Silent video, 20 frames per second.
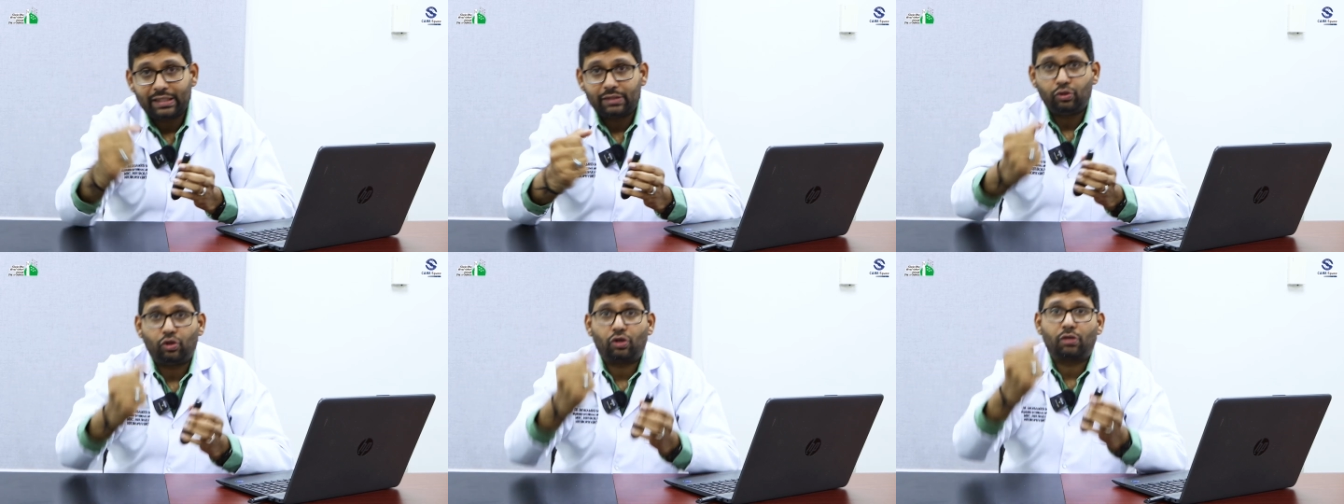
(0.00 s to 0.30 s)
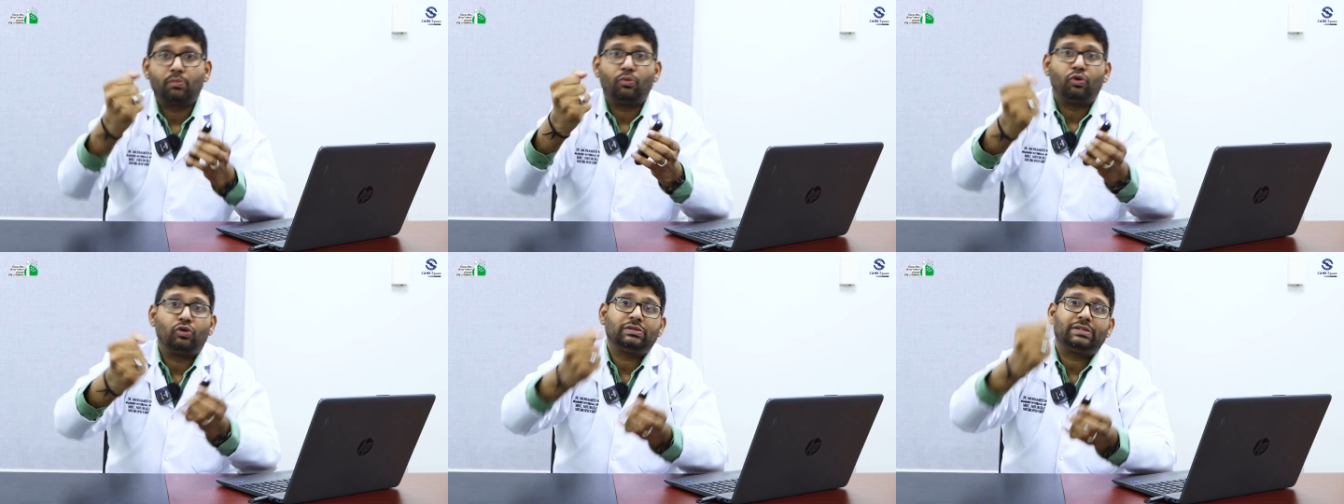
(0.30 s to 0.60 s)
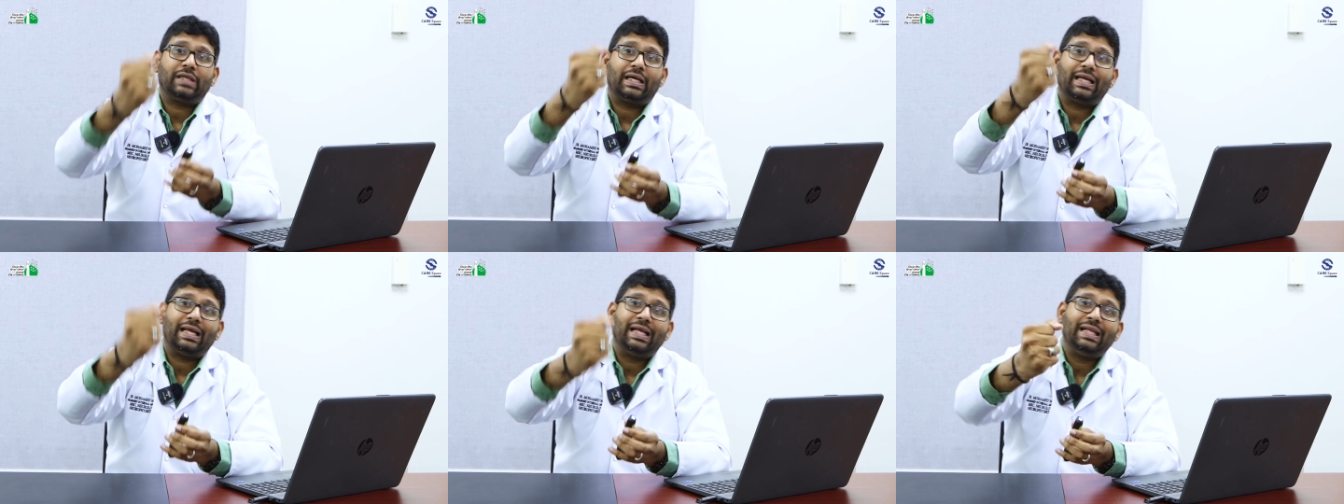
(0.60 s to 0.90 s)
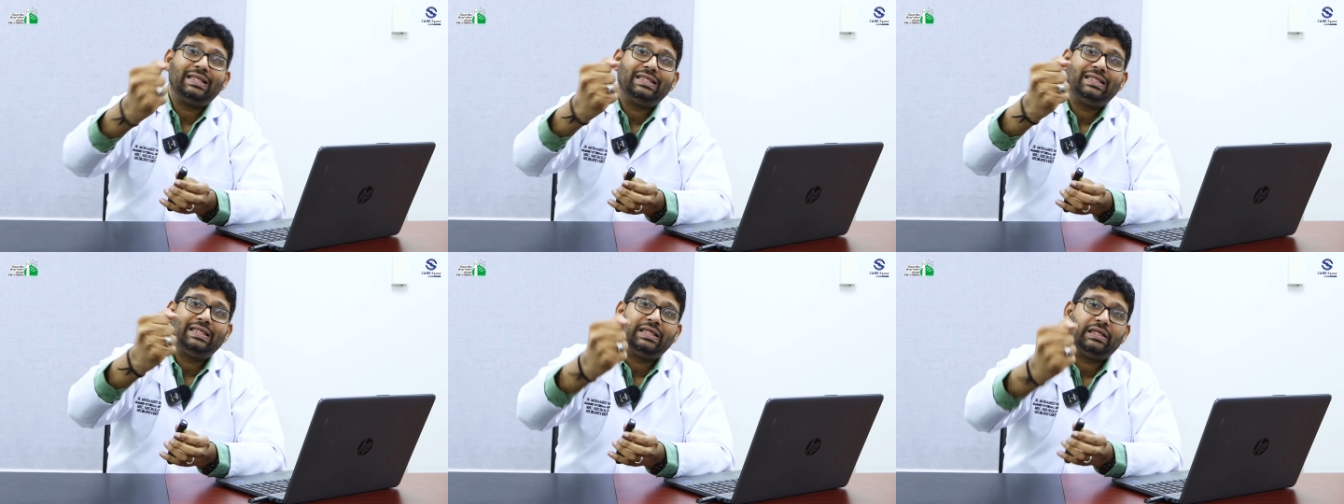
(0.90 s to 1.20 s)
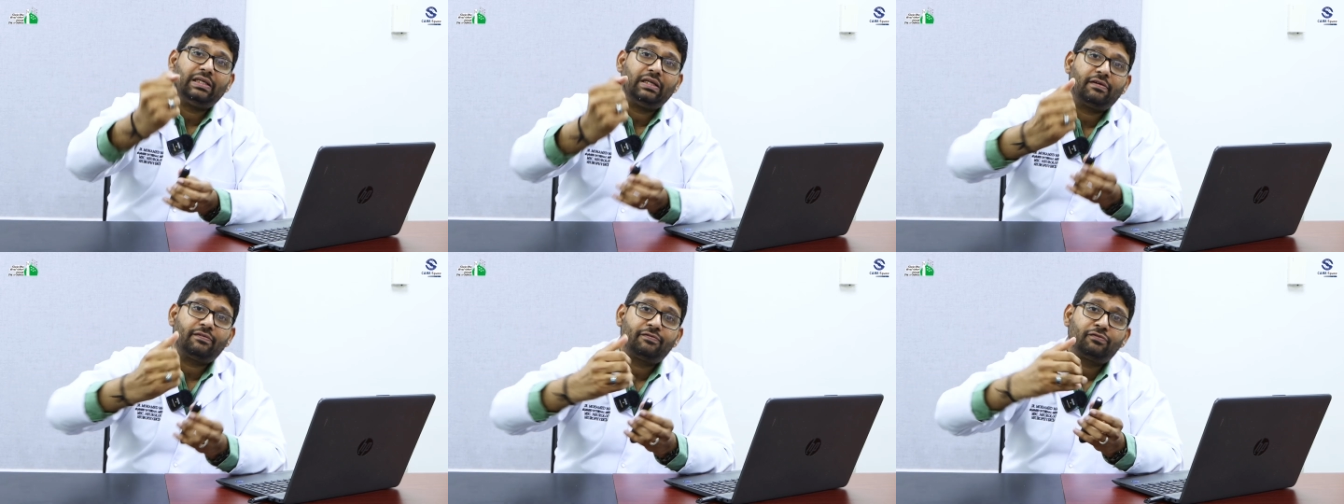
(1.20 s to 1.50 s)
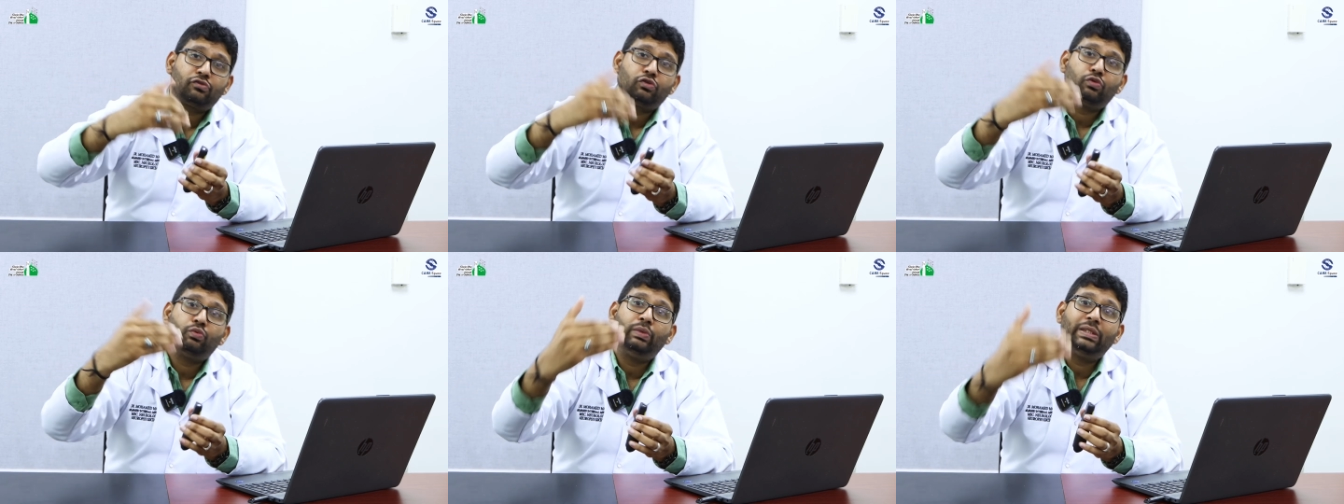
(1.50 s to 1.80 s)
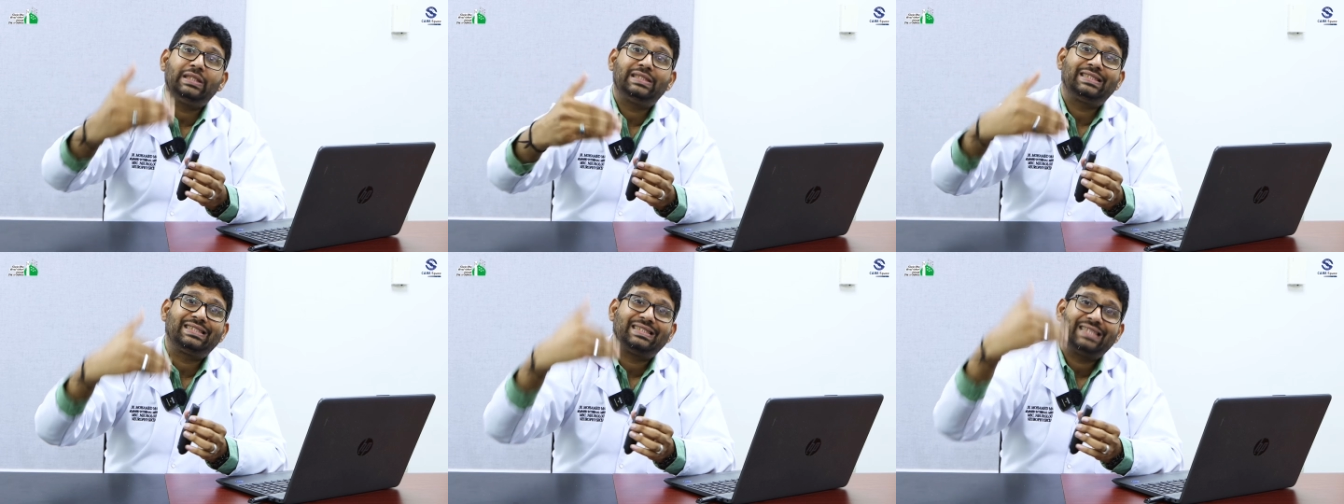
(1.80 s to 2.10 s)
your bones are healthy enough to
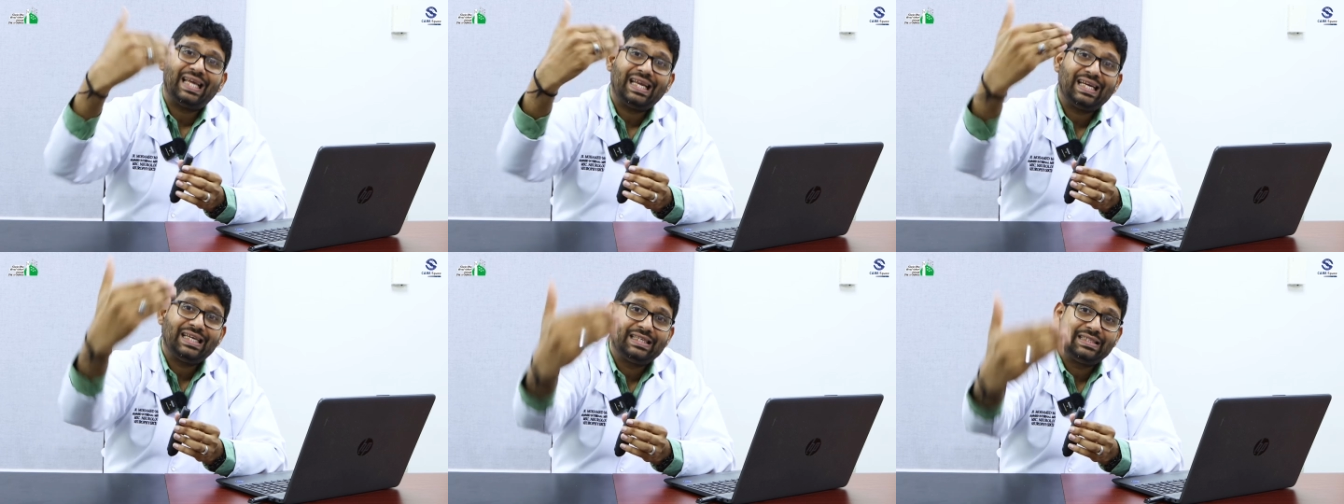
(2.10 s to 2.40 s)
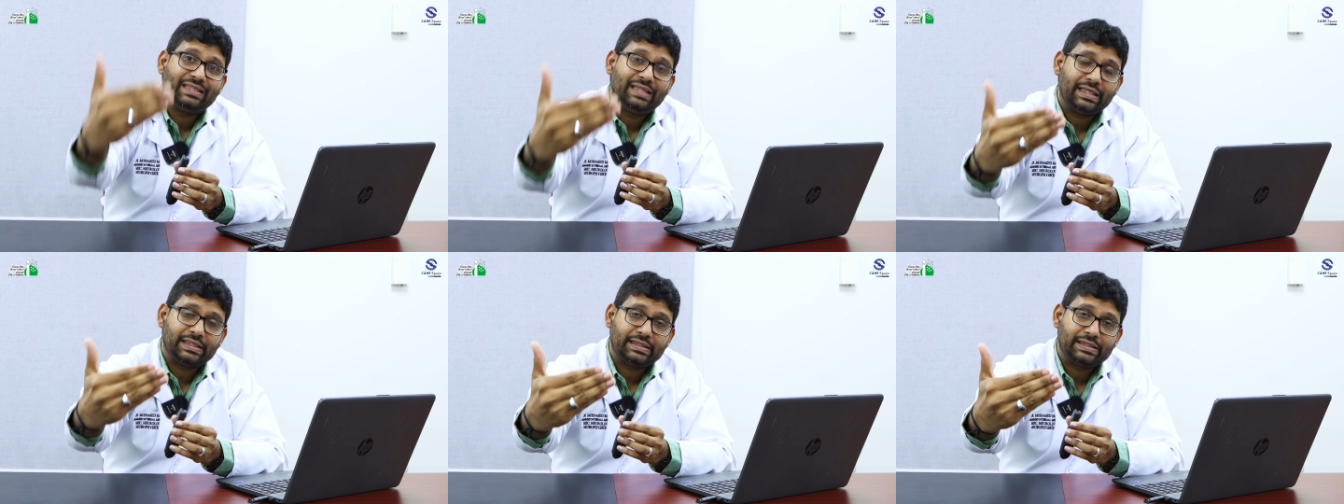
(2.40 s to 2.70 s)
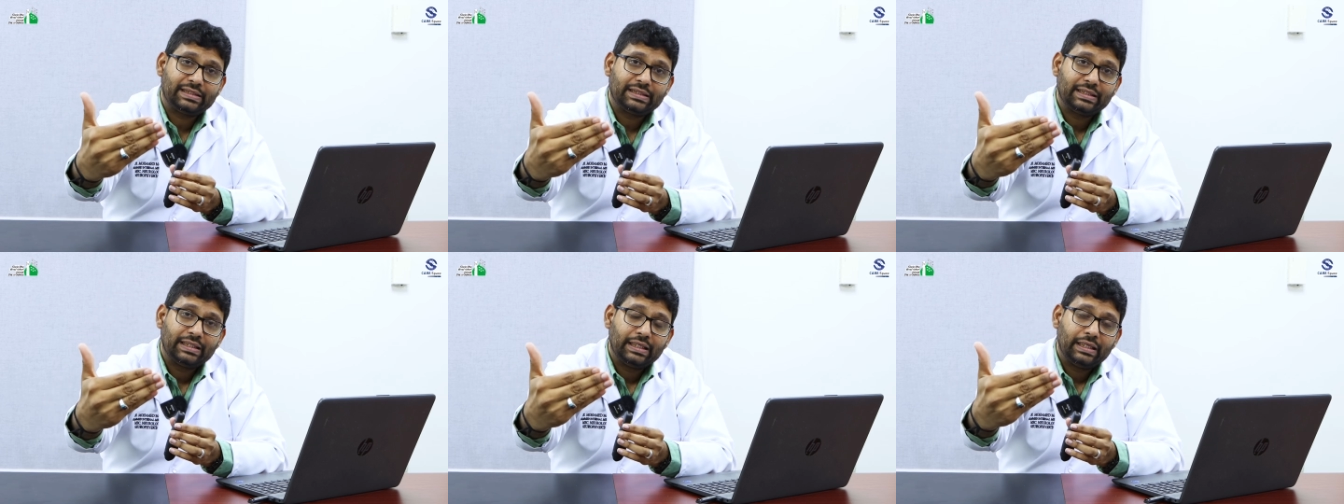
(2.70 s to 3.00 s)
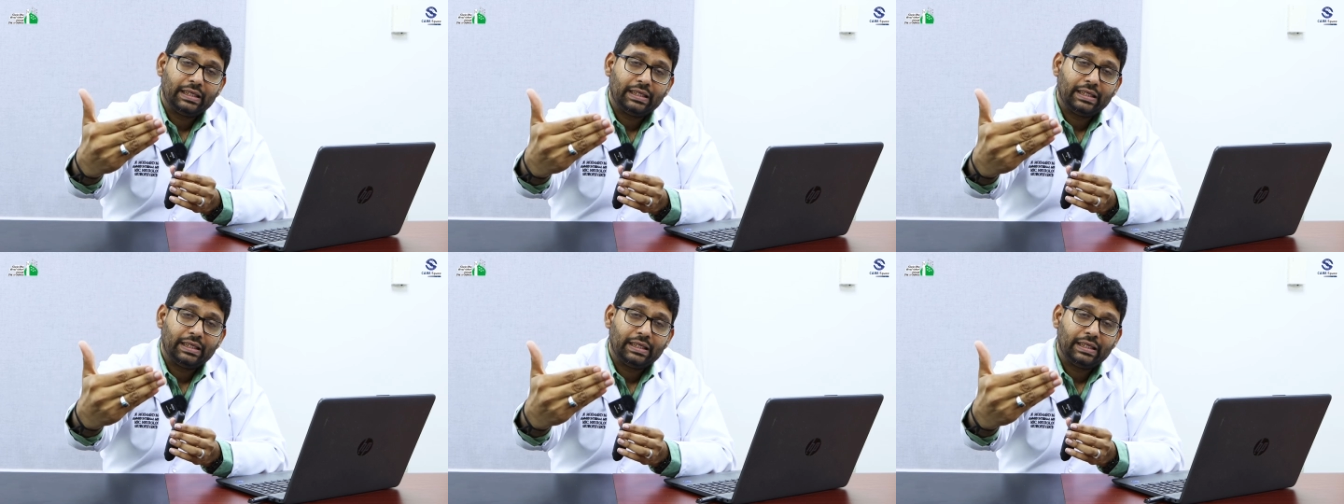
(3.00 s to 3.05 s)
withstand that